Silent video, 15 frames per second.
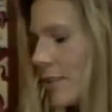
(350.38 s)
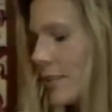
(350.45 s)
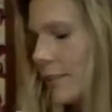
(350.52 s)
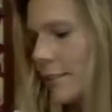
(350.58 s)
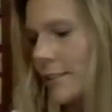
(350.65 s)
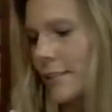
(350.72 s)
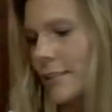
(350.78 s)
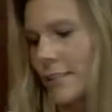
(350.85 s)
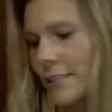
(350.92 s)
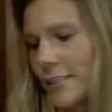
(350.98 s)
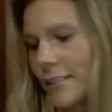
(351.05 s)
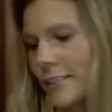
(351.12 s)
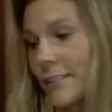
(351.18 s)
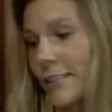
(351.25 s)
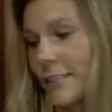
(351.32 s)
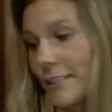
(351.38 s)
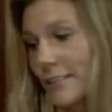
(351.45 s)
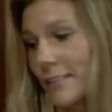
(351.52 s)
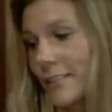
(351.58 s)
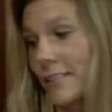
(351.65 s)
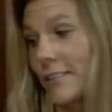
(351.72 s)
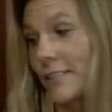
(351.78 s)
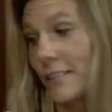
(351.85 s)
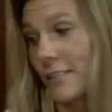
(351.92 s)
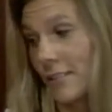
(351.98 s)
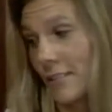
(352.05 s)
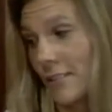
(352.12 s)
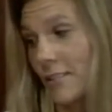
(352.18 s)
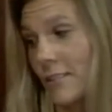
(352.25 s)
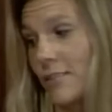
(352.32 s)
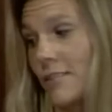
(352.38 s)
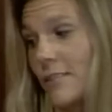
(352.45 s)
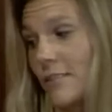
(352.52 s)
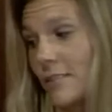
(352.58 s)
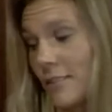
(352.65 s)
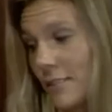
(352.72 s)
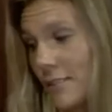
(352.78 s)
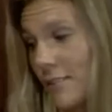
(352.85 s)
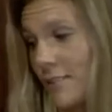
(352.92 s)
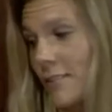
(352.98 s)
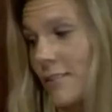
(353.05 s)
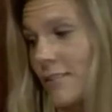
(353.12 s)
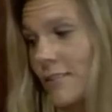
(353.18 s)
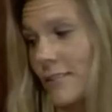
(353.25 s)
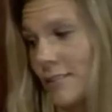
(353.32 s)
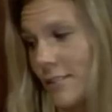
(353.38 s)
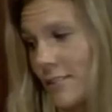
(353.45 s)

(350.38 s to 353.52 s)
(silent)